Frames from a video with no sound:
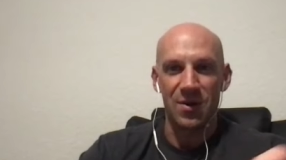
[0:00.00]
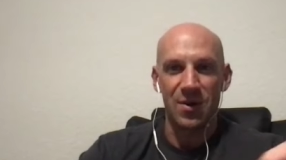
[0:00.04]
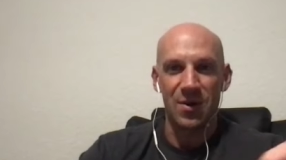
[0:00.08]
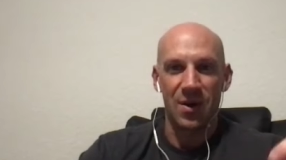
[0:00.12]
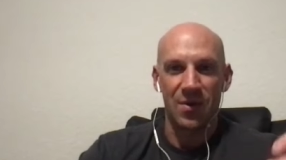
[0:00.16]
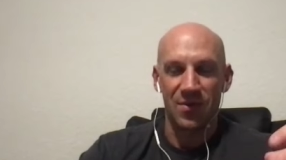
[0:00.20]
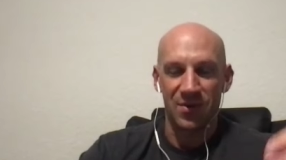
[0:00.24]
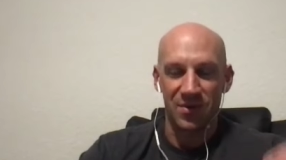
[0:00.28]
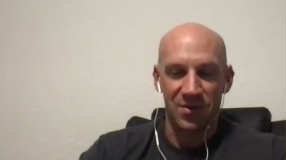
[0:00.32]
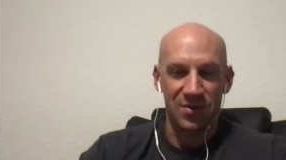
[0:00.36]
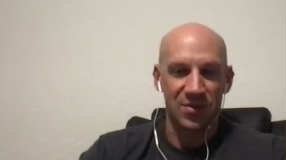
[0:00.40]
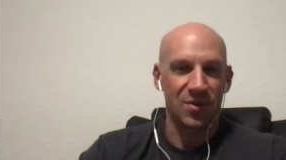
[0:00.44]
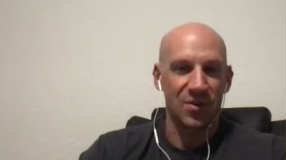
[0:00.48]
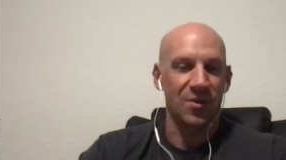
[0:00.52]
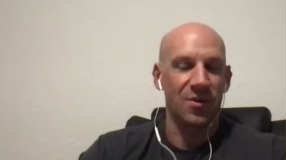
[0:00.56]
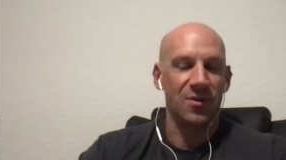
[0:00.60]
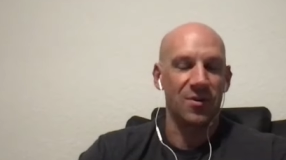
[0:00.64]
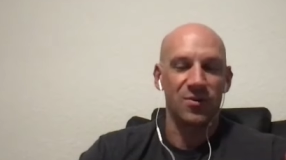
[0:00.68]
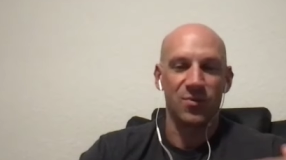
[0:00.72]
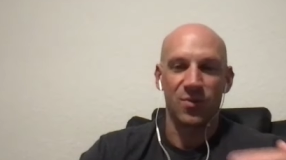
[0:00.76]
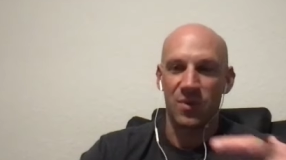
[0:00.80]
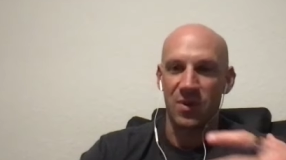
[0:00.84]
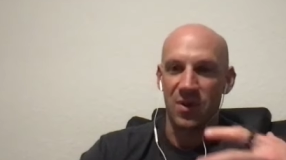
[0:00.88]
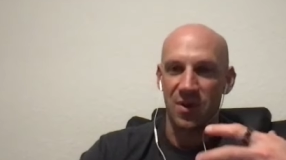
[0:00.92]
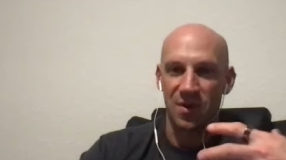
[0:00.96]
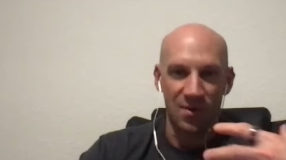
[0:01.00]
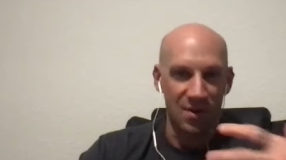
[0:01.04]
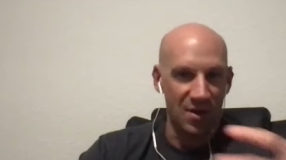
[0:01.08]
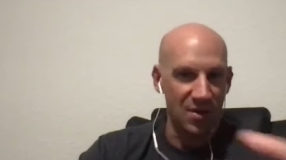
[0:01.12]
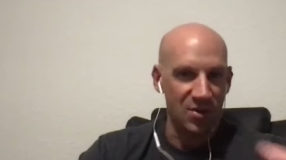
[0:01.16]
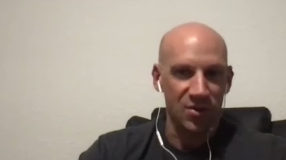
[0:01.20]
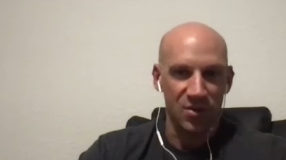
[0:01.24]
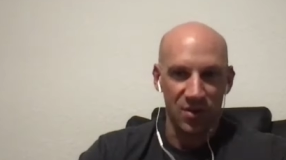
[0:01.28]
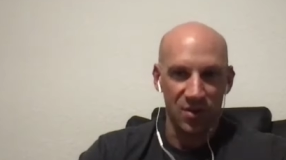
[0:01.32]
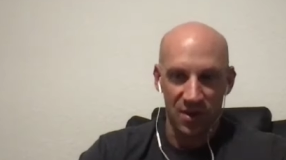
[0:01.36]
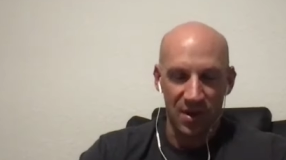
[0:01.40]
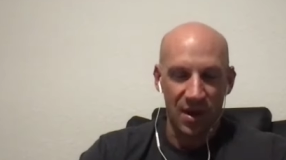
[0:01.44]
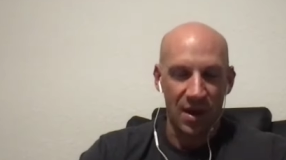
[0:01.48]
You had the surge when you
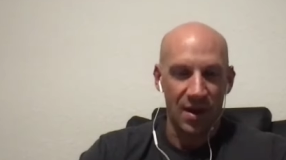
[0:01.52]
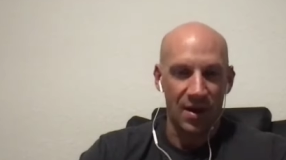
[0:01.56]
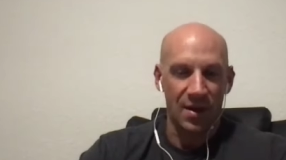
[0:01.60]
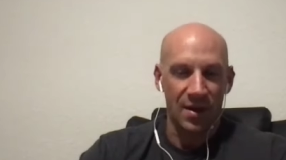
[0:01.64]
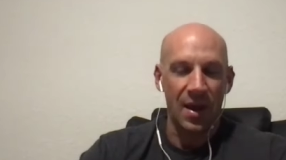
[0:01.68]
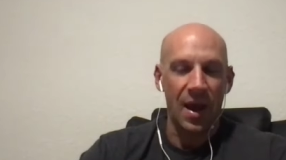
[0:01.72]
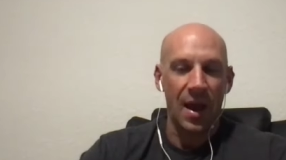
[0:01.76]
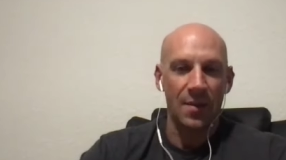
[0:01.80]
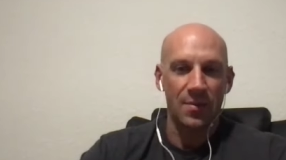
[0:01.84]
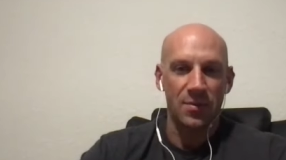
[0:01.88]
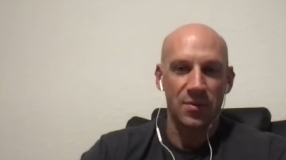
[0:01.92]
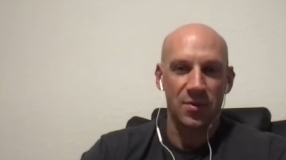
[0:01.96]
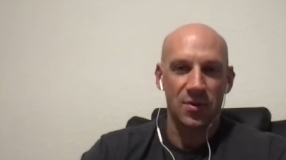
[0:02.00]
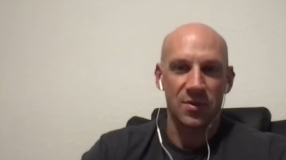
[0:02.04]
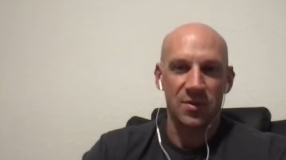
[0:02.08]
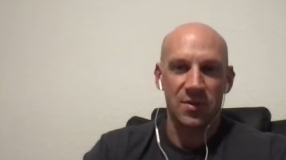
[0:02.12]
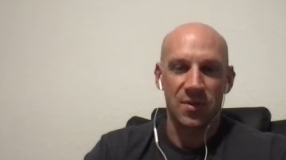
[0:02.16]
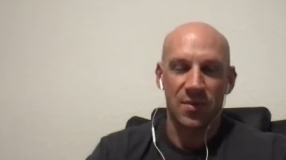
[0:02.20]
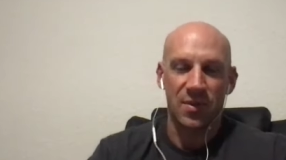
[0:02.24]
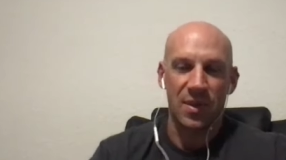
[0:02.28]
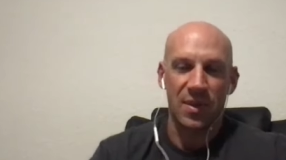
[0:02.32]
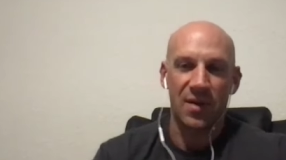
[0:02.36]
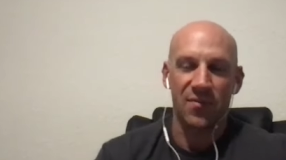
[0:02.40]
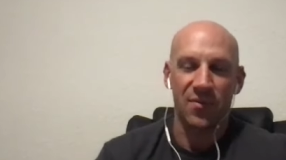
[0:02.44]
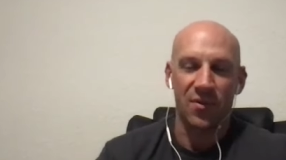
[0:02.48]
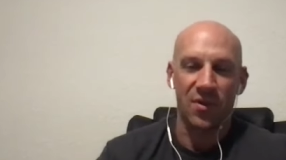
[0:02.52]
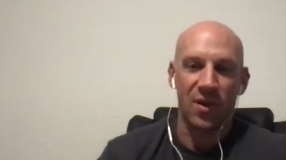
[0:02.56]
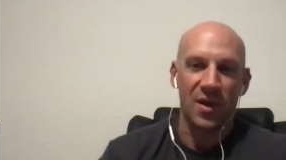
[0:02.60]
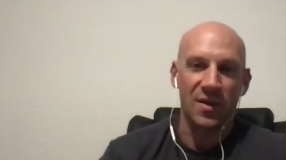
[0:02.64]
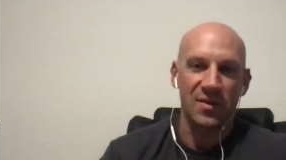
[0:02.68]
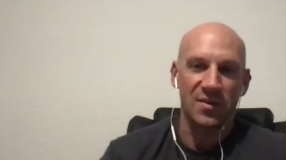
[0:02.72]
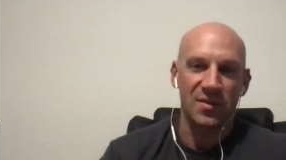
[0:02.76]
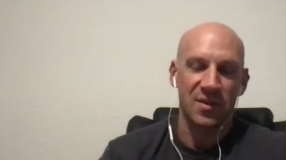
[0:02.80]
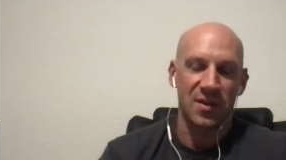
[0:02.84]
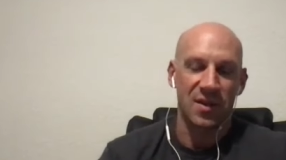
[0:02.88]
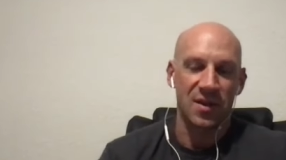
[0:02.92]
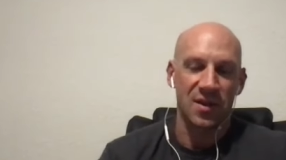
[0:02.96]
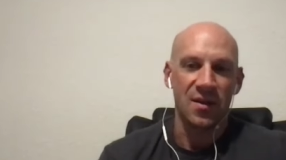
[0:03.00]
initially kind of captured some of that
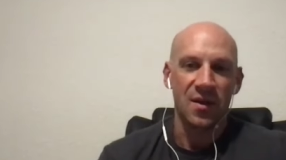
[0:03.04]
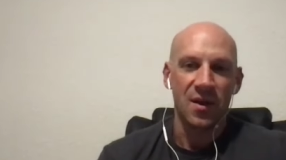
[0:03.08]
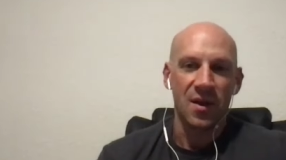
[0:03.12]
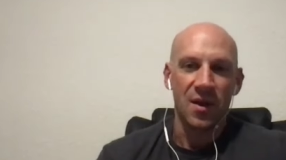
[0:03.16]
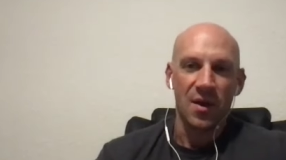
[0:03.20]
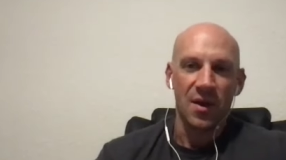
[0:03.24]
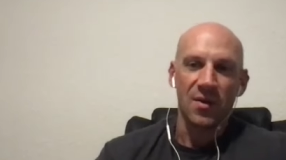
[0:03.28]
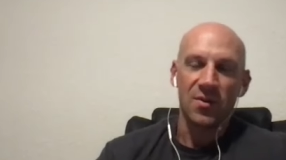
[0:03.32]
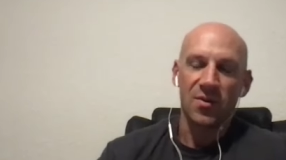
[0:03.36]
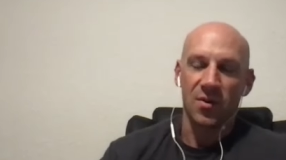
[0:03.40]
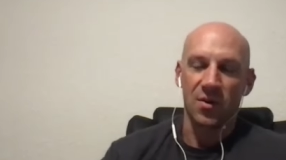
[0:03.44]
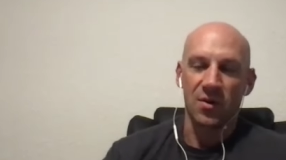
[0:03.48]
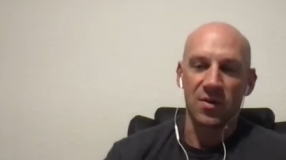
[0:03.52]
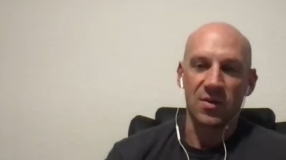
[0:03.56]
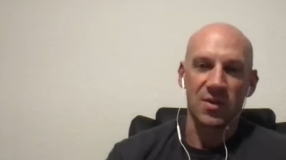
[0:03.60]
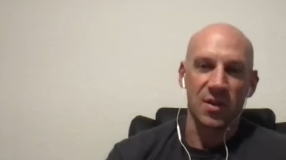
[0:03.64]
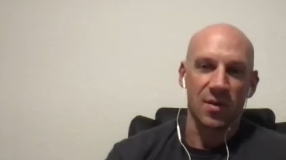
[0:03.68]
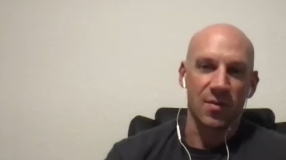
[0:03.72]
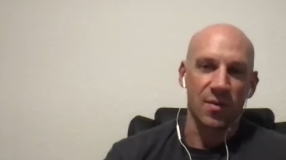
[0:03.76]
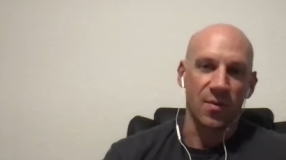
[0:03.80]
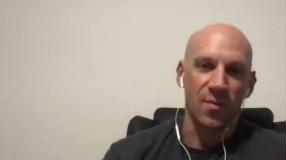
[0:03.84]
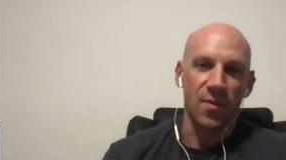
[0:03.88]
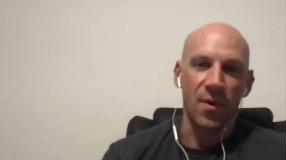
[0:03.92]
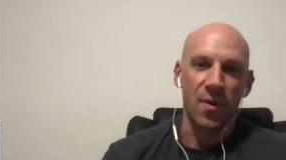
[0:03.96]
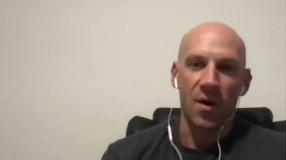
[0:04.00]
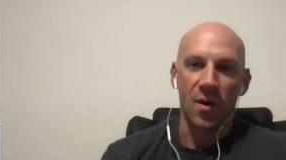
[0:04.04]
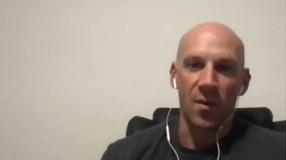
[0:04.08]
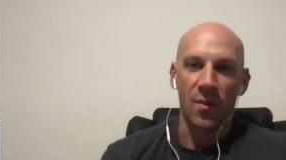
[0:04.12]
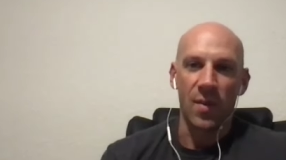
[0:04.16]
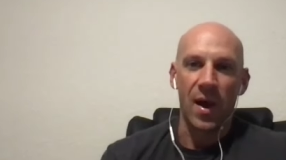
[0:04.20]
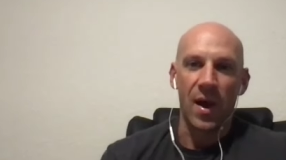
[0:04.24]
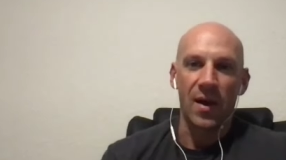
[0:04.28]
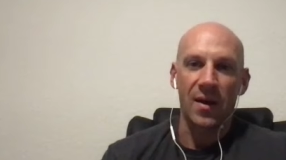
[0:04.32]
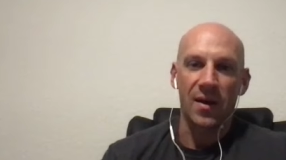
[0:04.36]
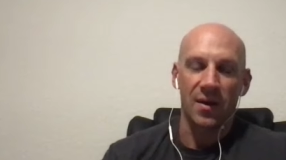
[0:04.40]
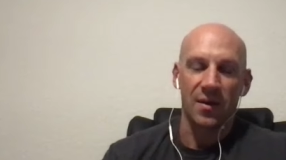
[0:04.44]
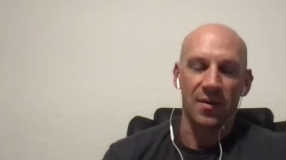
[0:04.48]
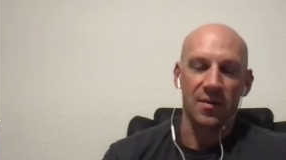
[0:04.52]
velocity during summer ball
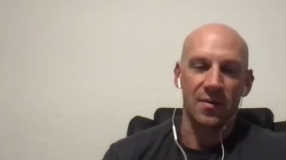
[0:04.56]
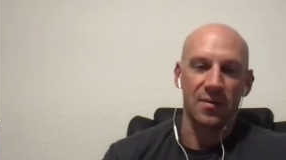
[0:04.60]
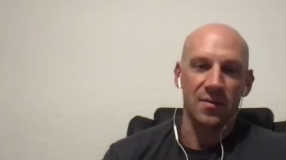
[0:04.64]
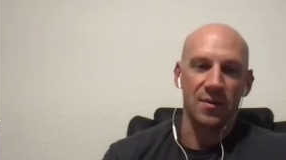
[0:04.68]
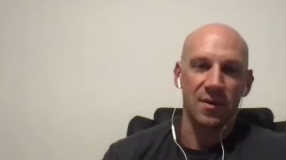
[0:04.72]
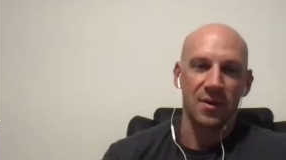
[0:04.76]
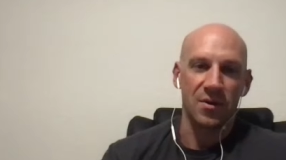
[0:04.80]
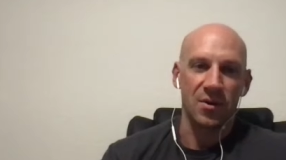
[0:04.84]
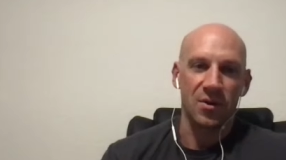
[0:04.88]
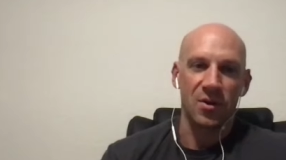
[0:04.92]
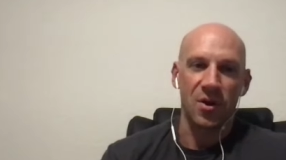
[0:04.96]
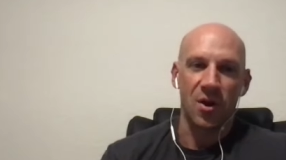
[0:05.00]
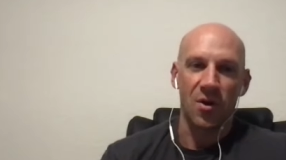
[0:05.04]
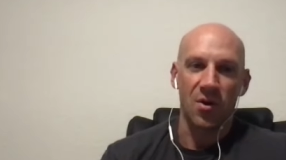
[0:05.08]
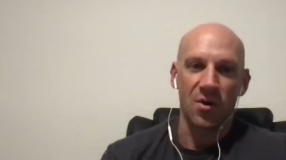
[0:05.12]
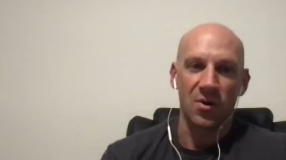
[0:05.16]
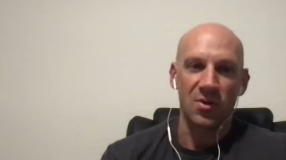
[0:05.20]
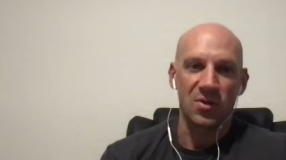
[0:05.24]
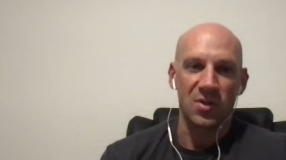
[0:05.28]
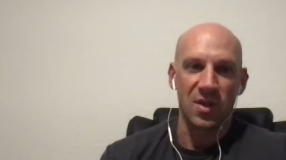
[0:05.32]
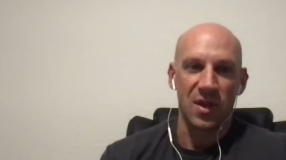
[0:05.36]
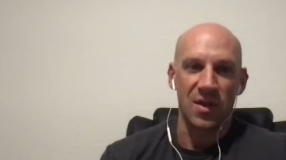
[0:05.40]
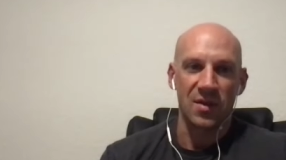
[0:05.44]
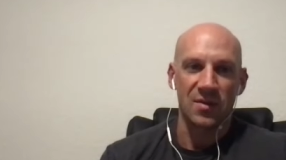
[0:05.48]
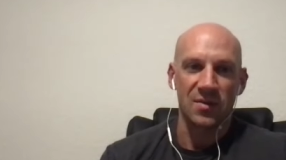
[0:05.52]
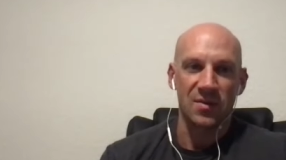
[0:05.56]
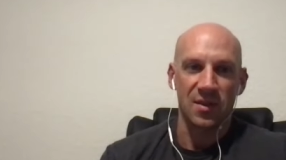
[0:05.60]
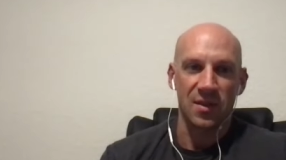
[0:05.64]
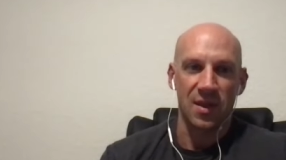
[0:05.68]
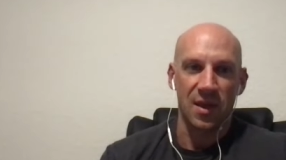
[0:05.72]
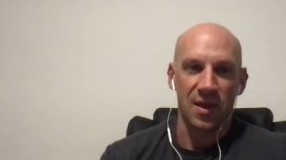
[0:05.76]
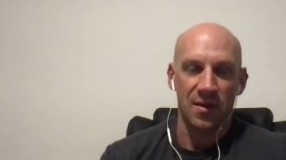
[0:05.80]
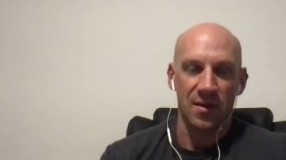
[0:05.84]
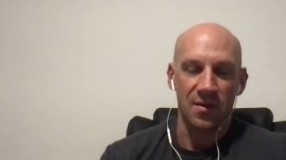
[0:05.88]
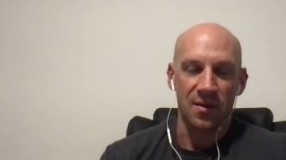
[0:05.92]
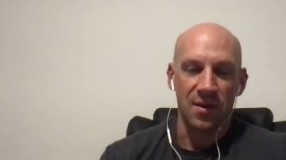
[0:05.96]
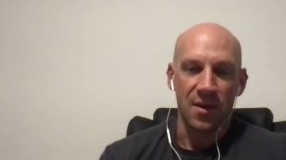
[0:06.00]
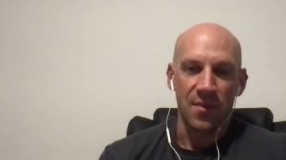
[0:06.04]
back in in your college days, and
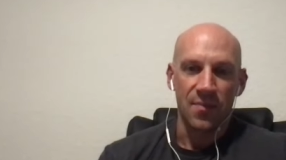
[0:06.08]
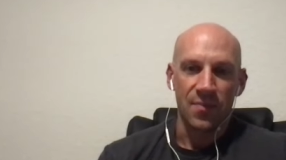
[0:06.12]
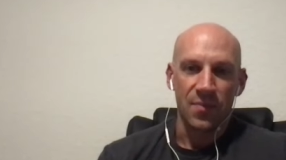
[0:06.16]
then